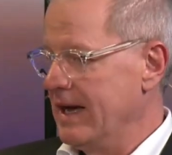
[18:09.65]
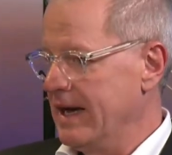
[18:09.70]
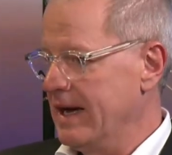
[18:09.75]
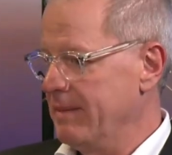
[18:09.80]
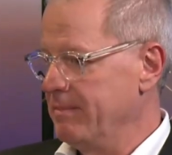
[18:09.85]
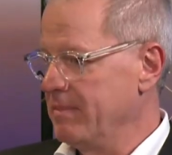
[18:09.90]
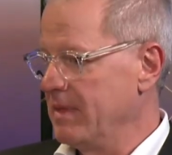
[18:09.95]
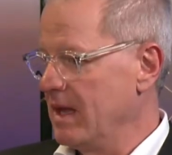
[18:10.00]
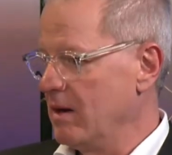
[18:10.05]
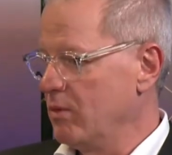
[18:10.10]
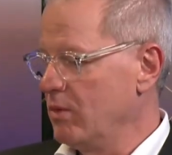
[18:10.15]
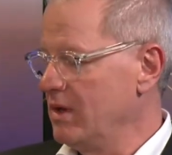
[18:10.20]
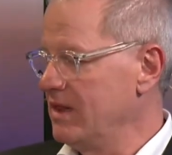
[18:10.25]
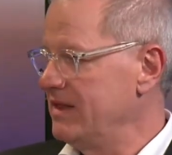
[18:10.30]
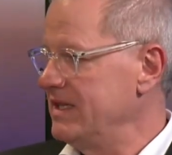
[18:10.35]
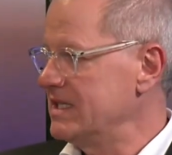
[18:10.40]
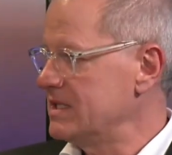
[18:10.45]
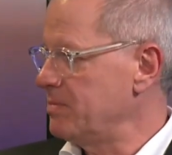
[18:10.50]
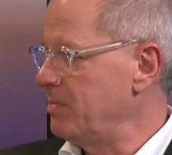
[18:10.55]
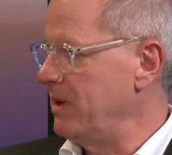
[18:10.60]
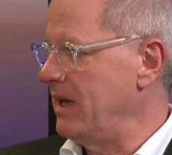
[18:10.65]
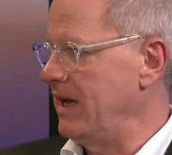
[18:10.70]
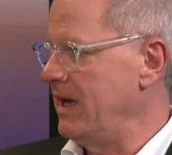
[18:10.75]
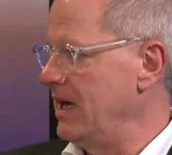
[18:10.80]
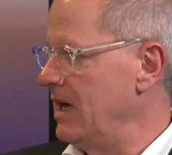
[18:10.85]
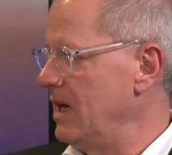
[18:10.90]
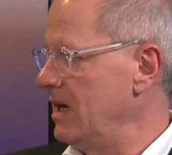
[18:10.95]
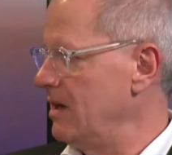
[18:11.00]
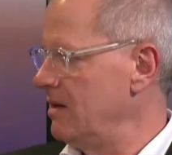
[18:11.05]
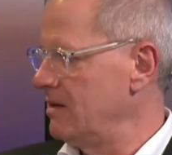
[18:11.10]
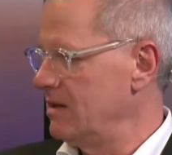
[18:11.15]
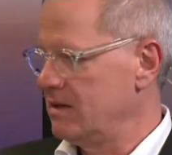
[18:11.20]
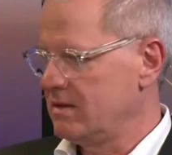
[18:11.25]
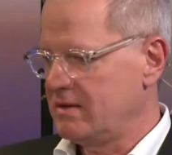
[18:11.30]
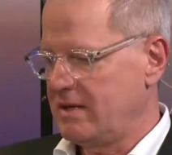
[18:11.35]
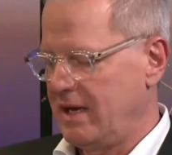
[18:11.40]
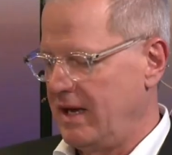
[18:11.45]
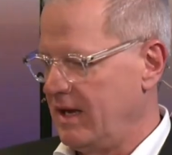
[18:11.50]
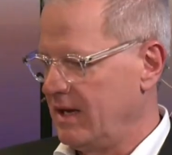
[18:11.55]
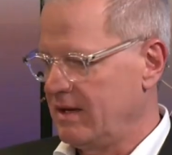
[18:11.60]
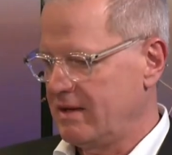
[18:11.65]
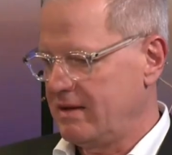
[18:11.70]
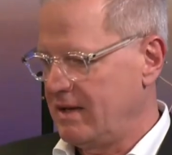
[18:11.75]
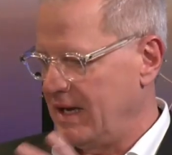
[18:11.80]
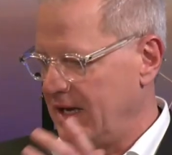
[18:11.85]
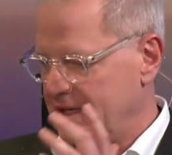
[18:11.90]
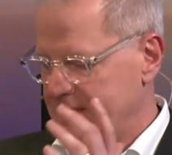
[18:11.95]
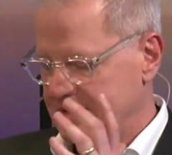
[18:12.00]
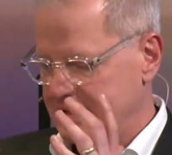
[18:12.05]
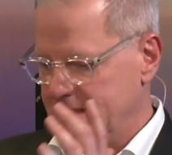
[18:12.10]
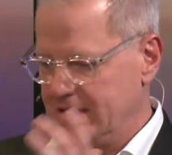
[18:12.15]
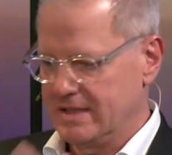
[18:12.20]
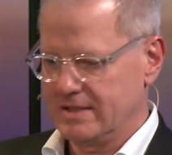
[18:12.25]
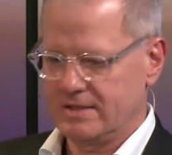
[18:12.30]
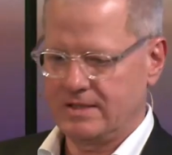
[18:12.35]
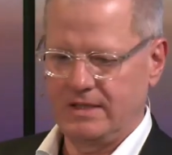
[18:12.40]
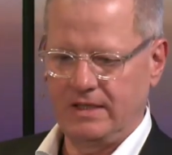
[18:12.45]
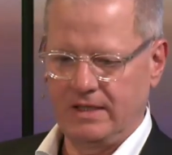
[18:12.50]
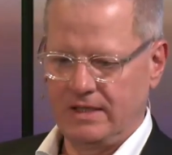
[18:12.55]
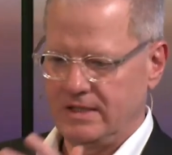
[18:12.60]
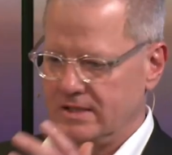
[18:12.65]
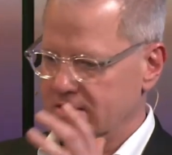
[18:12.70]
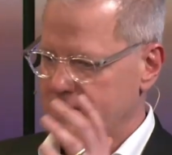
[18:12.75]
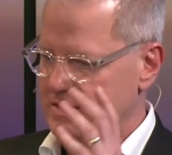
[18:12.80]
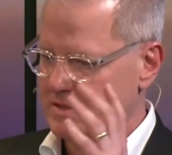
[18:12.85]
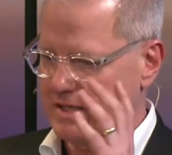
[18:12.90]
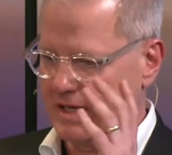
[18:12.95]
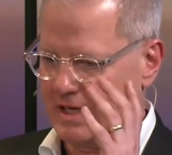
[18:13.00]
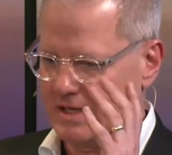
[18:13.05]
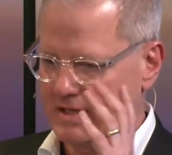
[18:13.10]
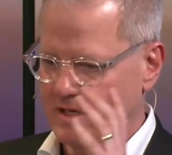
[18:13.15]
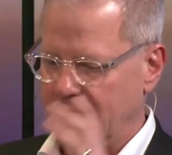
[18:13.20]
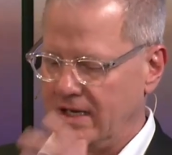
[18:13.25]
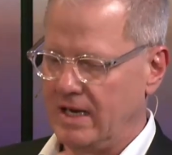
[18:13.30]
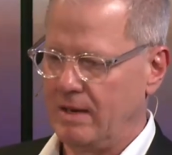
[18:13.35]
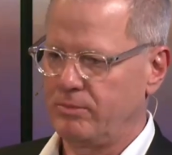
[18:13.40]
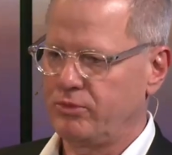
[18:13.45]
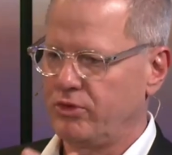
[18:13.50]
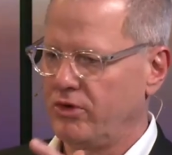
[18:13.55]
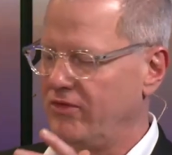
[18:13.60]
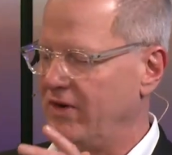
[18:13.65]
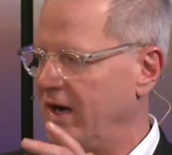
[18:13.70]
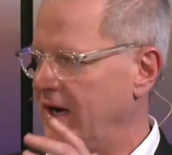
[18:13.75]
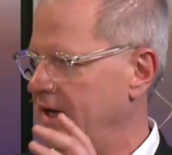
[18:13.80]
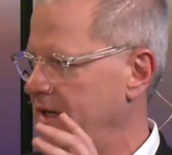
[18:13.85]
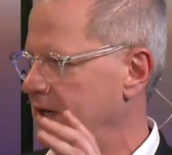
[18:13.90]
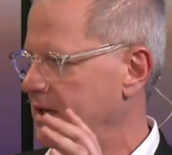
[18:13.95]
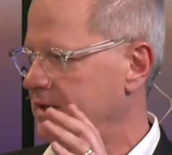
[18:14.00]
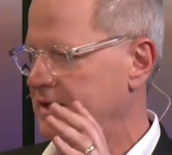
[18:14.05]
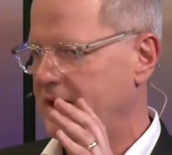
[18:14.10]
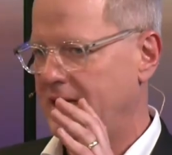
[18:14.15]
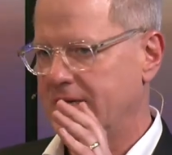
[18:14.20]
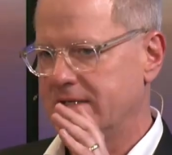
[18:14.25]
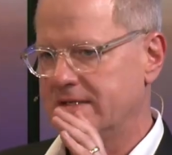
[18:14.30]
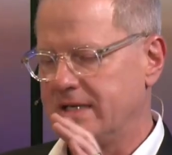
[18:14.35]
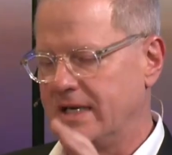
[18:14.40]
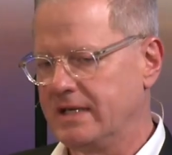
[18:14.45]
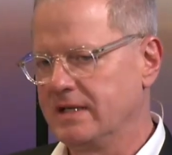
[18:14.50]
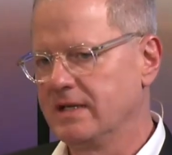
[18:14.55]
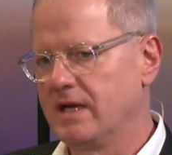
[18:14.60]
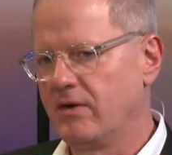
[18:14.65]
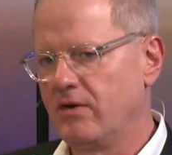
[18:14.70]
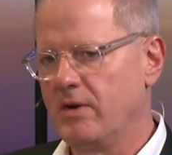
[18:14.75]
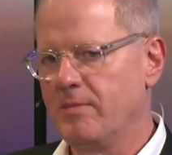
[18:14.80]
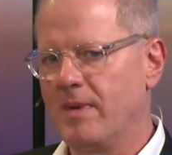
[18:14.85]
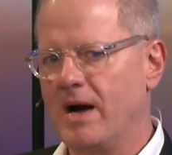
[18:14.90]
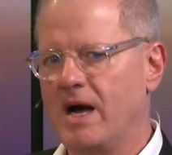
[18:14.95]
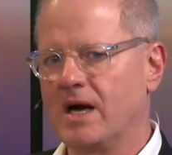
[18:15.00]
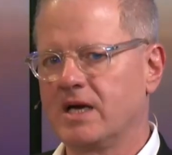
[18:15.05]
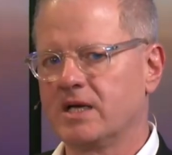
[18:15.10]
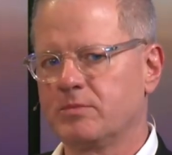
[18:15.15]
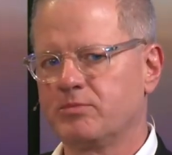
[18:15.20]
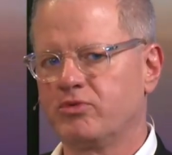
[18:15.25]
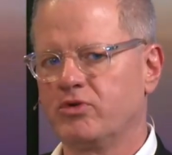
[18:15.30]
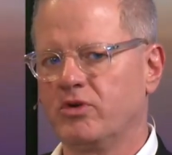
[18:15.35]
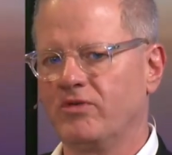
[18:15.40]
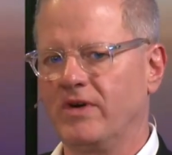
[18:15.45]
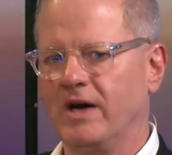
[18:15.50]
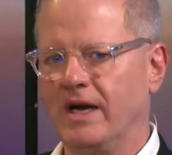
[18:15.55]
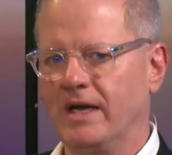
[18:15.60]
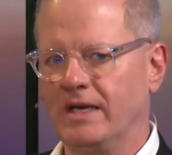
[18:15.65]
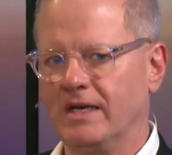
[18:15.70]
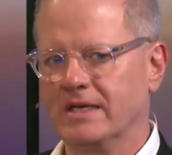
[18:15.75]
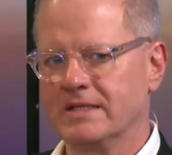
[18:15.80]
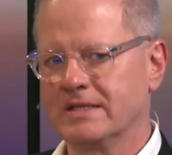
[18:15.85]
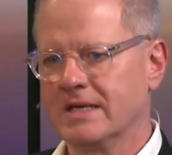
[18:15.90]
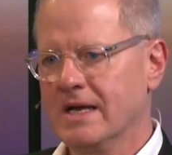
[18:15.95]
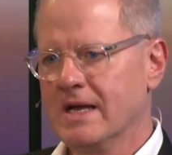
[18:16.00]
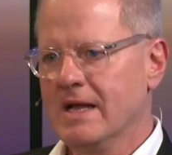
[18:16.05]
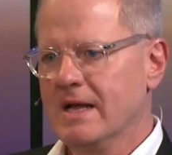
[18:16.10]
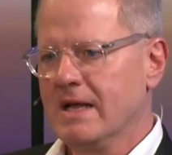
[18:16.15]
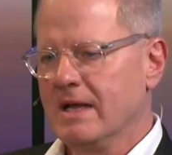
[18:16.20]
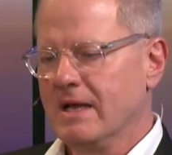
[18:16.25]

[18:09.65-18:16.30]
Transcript: Will these players take CSDs, take data provider, take secondary market providers?